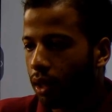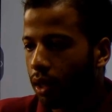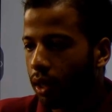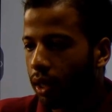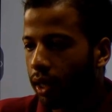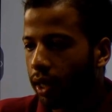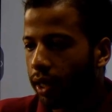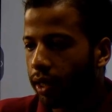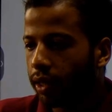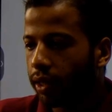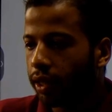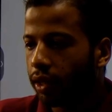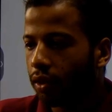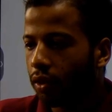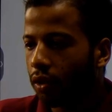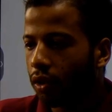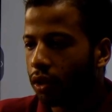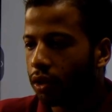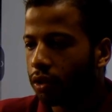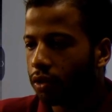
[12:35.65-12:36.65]
and it
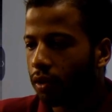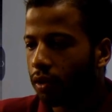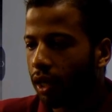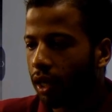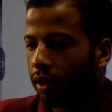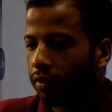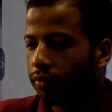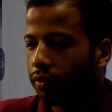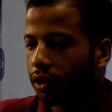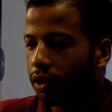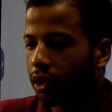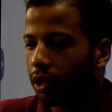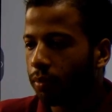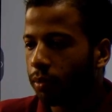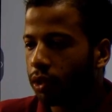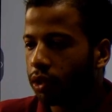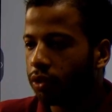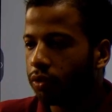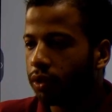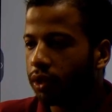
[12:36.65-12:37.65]
also have the
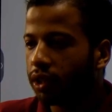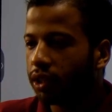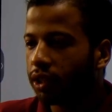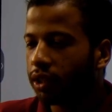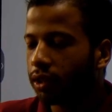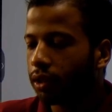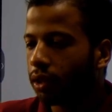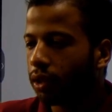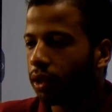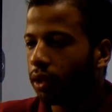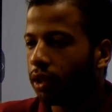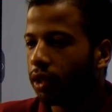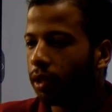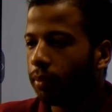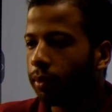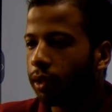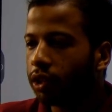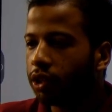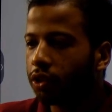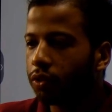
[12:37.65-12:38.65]

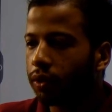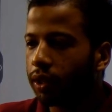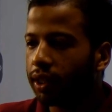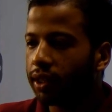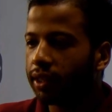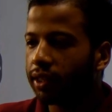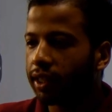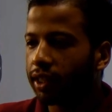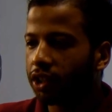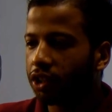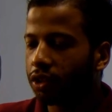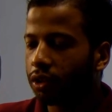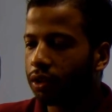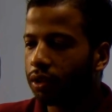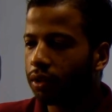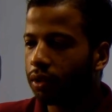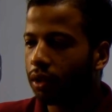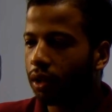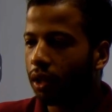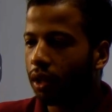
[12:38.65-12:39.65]
troubleshooting
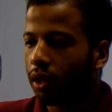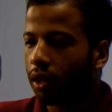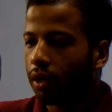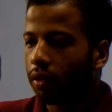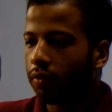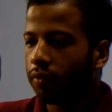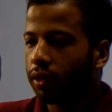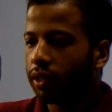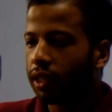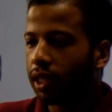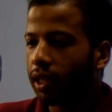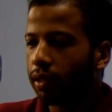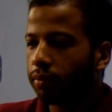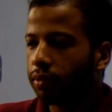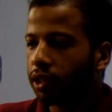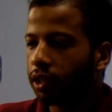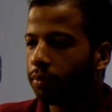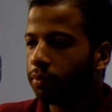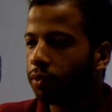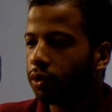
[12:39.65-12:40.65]
section which helps
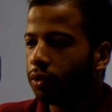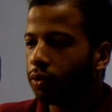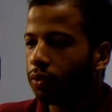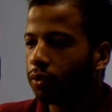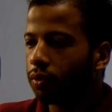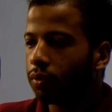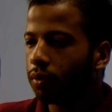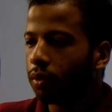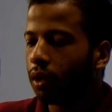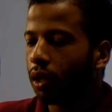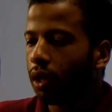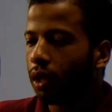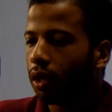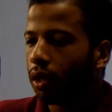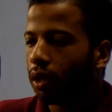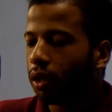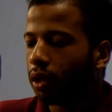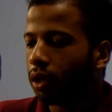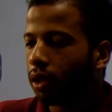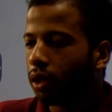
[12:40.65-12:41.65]
him to
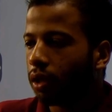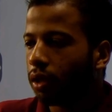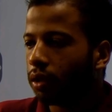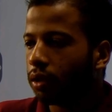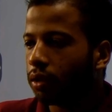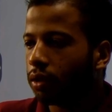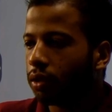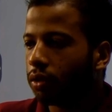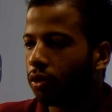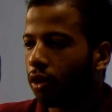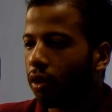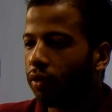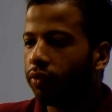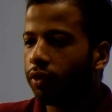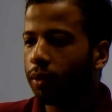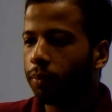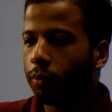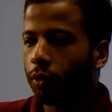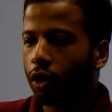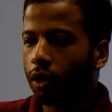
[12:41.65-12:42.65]
solve
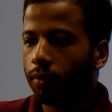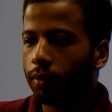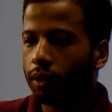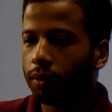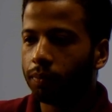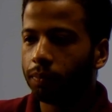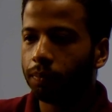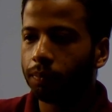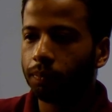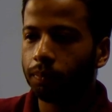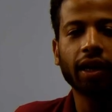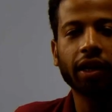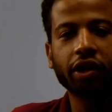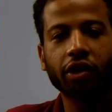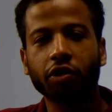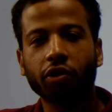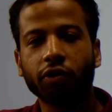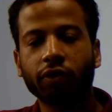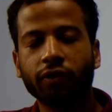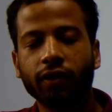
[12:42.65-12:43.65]
the problem. Thank
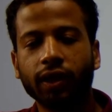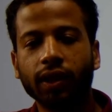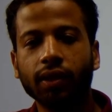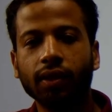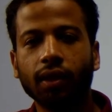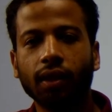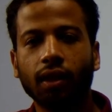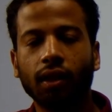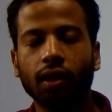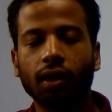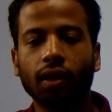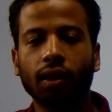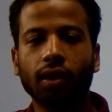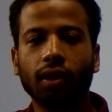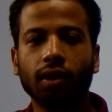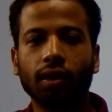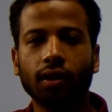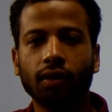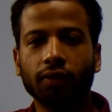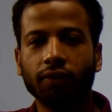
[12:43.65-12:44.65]
you everyone.
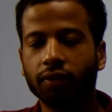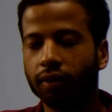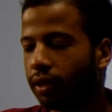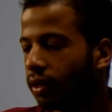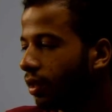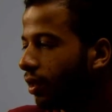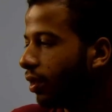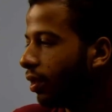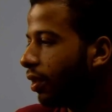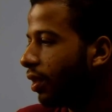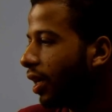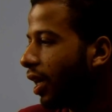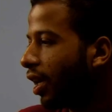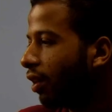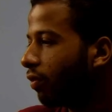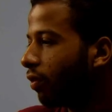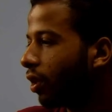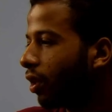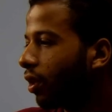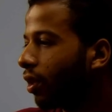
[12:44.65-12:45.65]
That
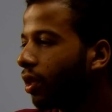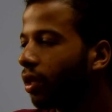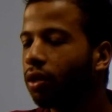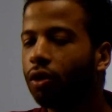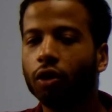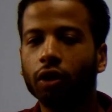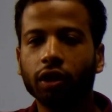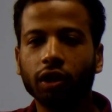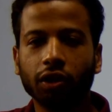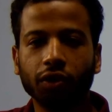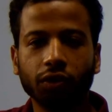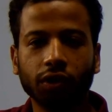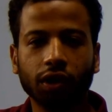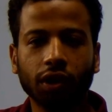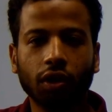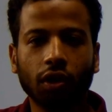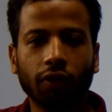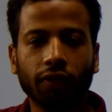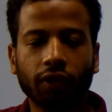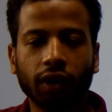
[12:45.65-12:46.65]
was the conclusion
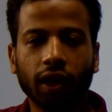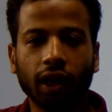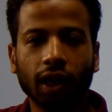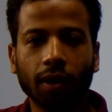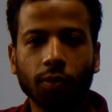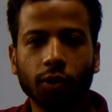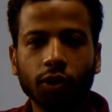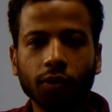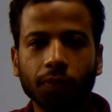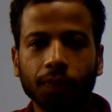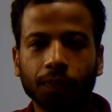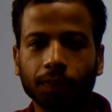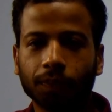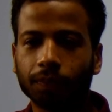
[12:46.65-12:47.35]
of our demo.